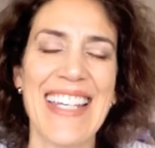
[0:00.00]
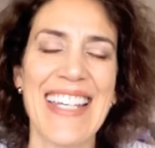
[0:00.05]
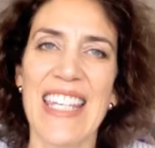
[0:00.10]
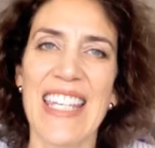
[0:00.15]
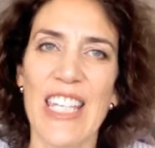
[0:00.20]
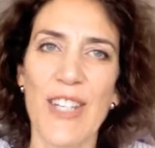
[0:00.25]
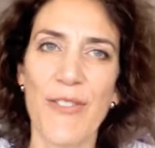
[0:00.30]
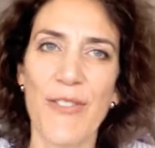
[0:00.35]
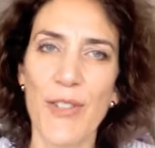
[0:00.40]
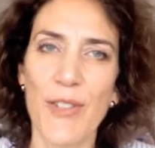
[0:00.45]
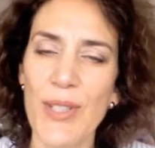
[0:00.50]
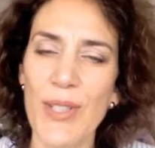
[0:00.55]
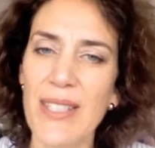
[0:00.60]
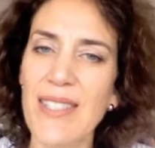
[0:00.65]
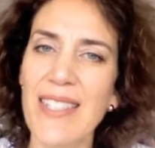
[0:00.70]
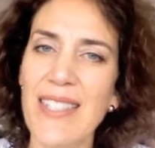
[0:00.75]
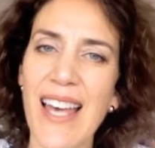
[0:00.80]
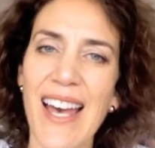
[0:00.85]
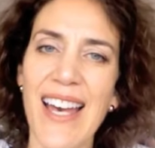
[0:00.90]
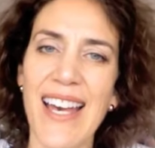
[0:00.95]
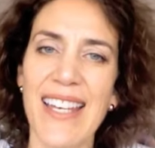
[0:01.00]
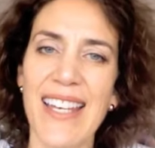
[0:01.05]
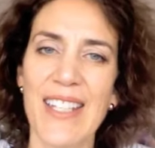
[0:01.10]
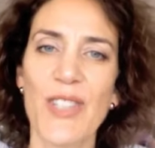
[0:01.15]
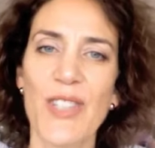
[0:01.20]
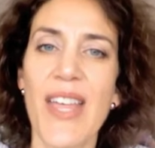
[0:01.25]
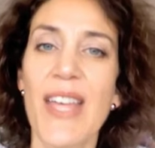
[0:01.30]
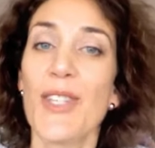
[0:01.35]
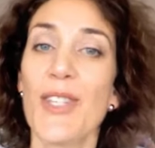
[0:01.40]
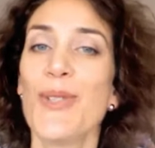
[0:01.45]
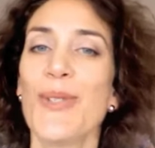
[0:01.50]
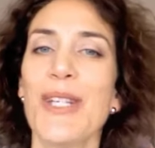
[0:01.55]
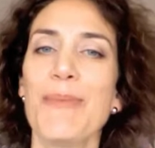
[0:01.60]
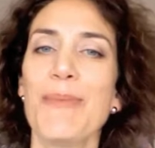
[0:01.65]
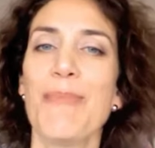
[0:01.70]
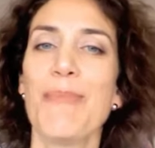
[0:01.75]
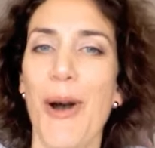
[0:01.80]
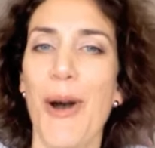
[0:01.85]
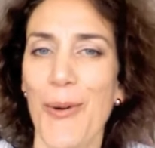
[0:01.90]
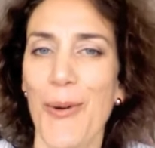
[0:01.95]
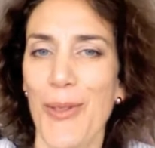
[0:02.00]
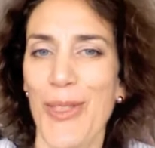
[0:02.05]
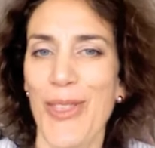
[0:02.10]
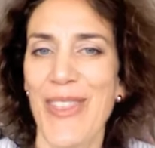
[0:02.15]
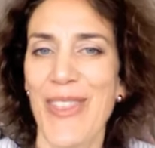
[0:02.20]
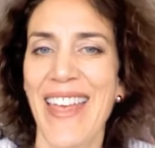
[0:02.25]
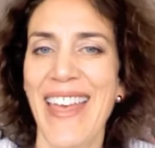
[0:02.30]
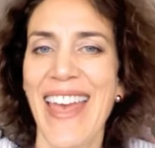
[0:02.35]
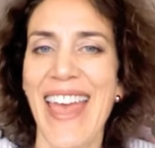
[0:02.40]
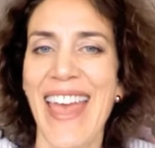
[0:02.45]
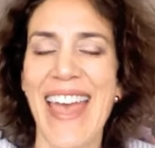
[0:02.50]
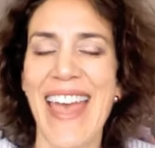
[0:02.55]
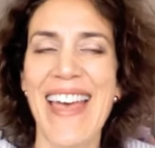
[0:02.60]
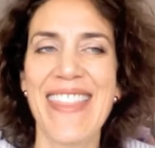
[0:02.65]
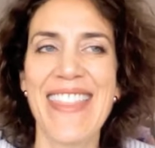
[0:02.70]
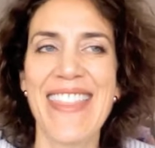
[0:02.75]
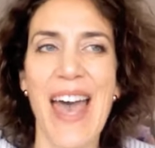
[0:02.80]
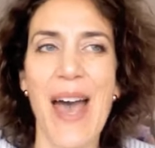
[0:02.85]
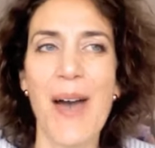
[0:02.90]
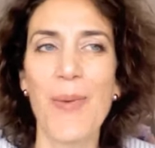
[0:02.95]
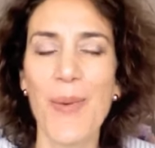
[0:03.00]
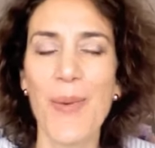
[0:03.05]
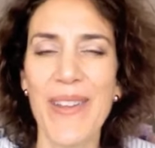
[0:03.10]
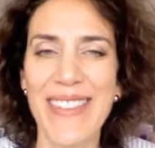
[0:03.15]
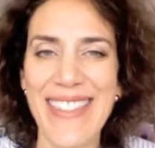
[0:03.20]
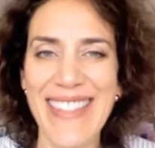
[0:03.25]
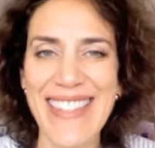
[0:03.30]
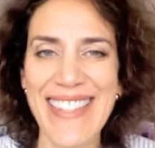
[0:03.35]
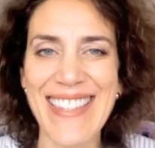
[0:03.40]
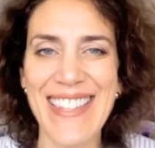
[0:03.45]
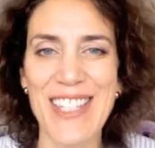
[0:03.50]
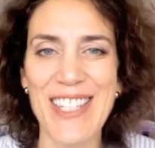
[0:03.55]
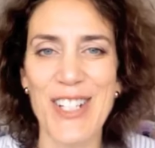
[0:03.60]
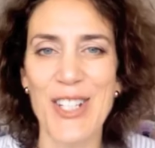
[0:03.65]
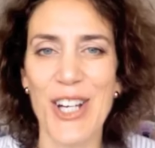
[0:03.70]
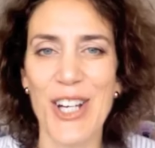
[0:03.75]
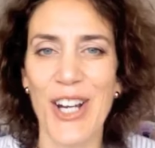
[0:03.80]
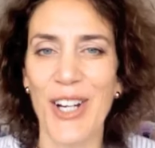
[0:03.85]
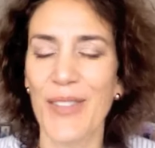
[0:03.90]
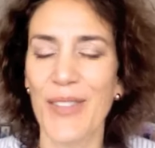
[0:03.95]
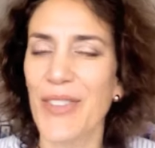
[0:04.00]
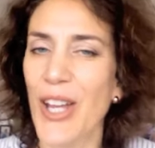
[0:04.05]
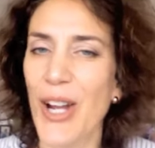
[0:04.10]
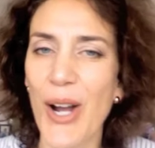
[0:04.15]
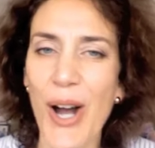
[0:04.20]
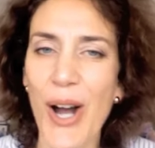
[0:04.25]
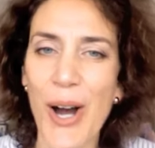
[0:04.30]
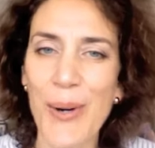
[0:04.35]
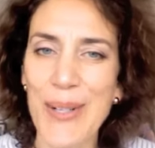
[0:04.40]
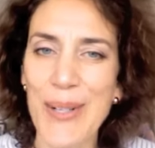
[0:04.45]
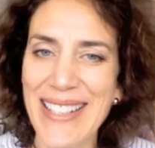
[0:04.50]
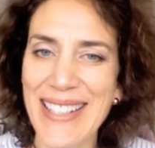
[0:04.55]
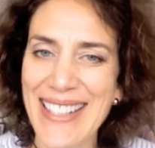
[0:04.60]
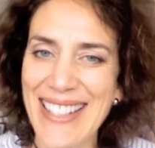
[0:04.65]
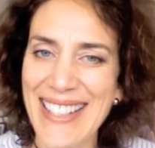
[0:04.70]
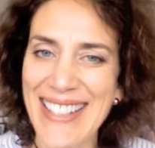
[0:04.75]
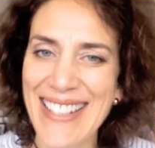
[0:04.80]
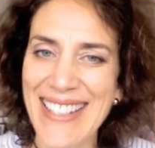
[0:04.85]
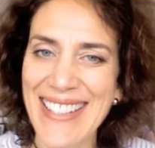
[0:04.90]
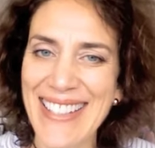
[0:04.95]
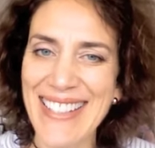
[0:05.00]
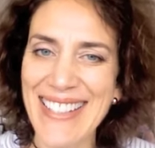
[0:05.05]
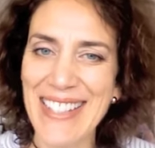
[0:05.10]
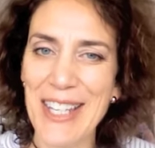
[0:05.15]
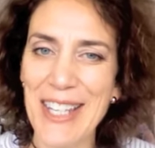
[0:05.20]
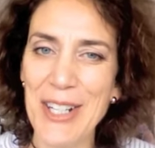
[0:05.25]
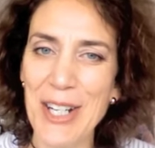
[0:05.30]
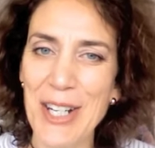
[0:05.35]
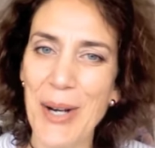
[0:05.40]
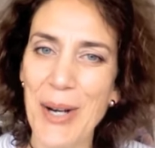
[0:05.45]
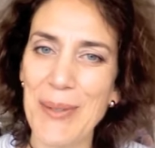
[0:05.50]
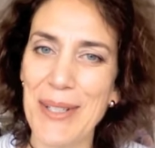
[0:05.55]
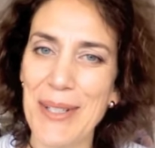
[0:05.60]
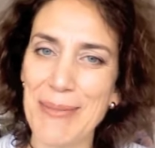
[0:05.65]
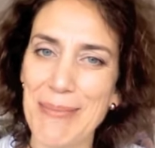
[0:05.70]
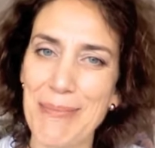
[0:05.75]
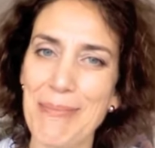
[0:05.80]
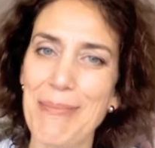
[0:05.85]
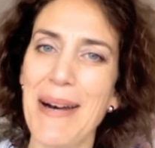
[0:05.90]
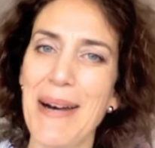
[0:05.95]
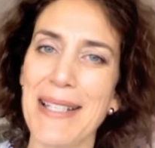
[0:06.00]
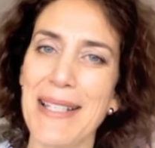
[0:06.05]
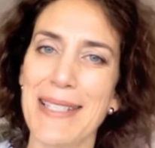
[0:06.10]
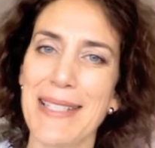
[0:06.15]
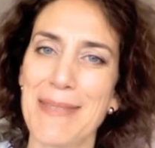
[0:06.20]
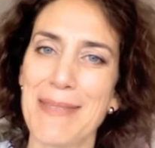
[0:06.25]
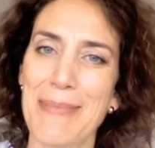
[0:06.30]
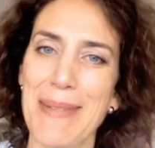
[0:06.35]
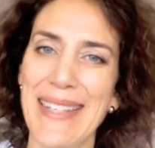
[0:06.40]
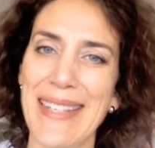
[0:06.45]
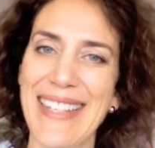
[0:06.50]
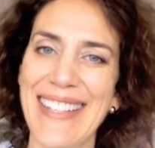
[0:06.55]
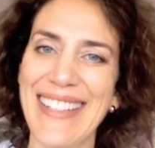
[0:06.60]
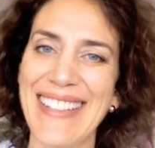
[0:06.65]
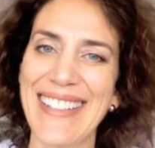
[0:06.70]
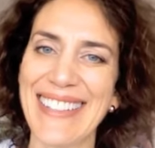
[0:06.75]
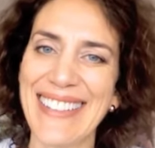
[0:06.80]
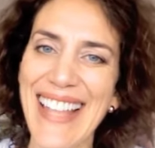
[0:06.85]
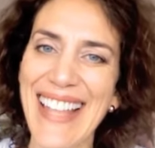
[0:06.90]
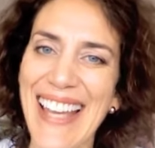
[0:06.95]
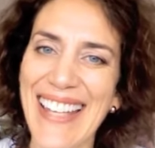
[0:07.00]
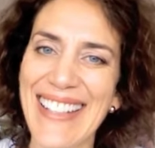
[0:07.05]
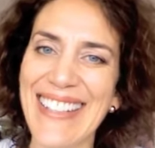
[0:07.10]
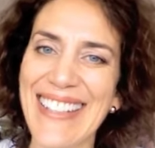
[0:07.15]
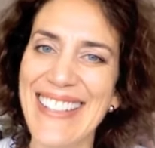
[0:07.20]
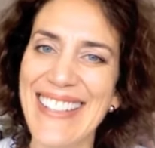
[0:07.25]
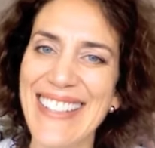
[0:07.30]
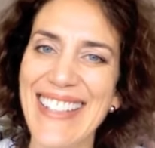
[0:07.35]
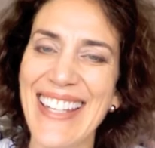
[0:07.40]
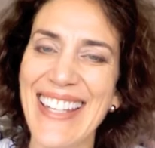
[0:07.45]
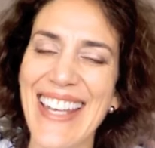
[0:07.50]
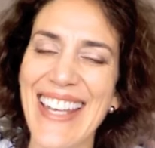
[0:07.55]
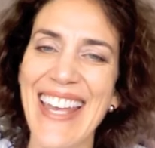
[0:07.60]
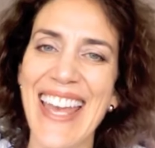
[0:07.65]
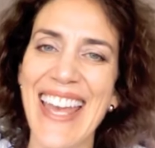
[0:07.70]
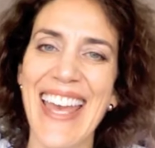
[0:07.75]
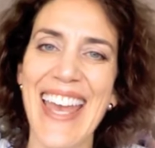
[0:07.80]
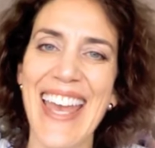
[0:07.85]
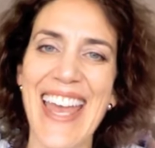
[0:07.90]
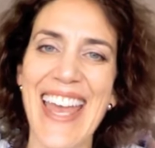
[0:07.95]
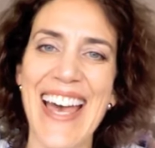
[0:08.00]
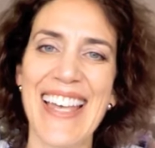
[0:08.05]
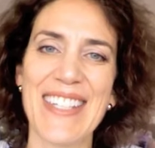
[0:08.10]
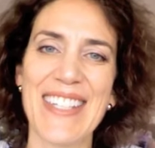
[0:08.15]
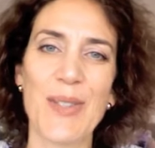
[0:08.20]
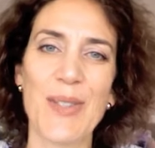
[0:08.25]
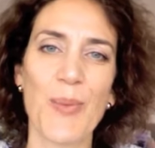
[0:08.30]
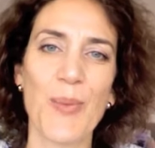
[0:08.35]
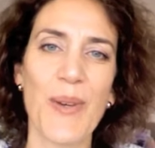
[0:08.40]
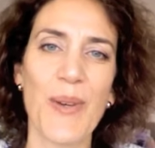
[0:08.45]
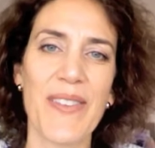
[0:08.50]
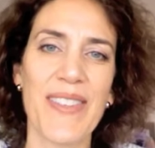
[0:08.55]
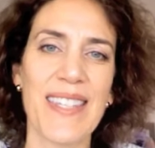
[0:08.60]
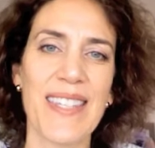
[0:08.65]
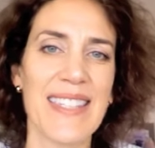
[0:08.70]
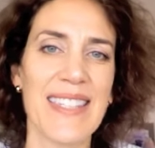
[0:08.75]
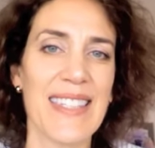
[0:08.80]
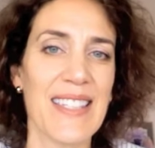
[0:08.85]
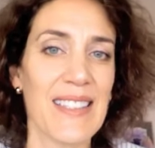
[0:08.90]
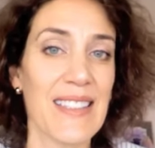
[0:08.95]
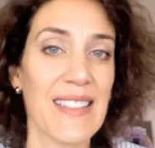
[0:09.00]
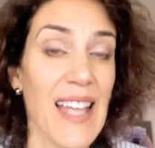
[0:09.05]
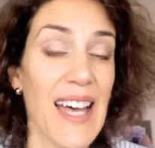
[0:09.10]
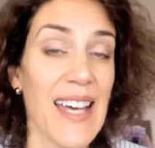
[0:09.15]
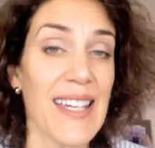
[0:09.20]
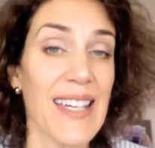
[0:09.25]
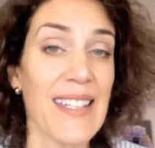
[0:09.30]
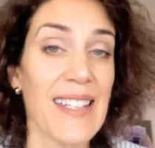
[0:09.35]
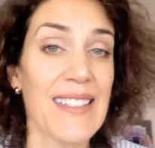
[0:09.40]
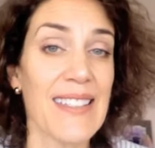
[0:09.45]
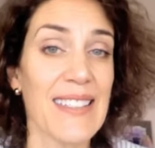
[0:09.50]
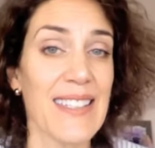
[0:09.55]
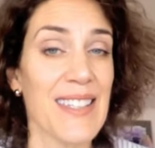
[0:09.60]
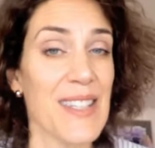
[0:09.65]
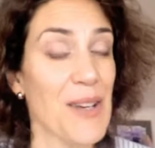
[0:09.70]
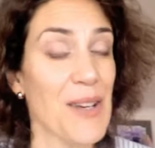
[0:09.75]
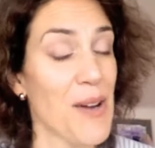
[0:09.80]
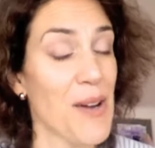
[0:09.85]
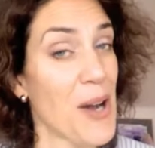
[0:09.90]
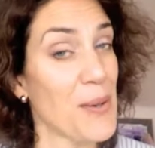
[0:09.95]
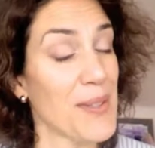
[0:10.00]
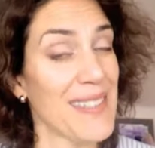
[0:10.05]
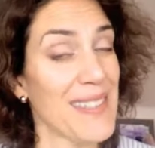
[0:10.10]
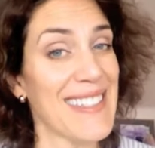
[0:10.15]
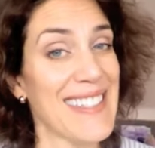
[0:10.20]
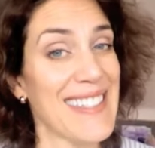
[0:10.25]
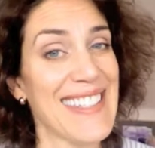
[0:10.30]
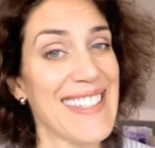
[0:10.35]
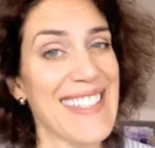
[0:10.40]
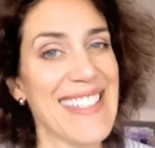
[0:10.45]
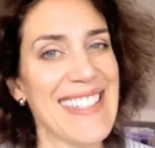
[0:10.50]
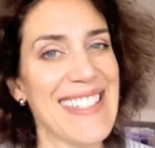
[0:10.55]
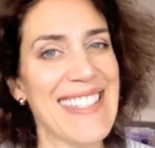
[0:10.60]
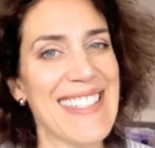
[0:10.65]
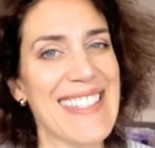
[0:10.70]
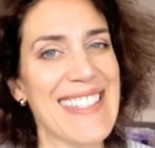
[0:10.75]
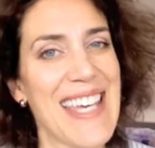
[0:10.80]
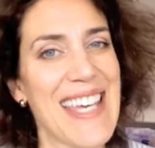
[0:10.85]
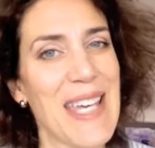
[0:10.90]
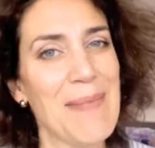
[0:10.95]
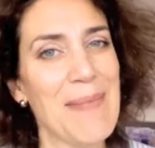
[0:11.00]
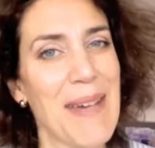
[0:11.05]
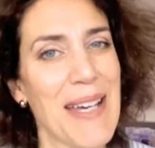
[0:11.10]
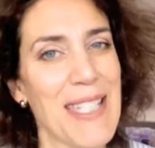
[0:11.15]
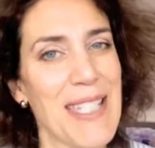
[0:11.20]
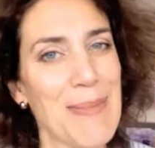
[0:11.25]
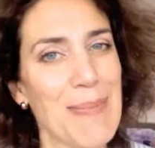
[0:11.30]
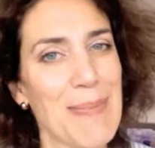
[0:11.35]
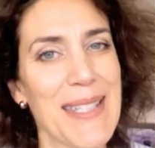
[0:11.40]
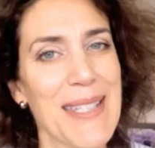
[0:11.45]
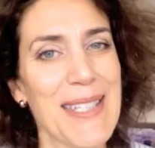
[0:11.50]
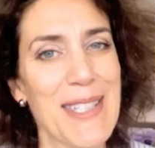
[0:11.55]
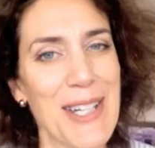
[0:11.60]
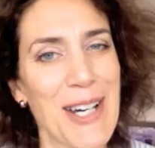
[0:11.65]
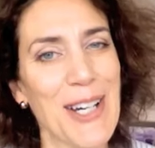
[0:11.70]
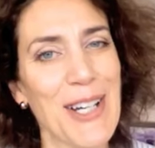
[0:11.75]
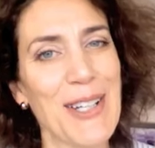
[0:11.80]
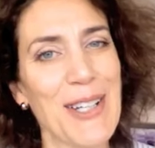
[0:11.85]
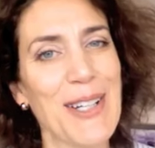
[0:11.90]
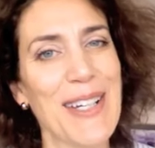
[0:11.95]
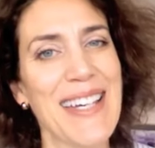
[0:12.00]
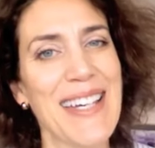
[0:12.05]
if you decide that you need both, and that within the dark there always is and always must be light, and within the light there always is and must be dark.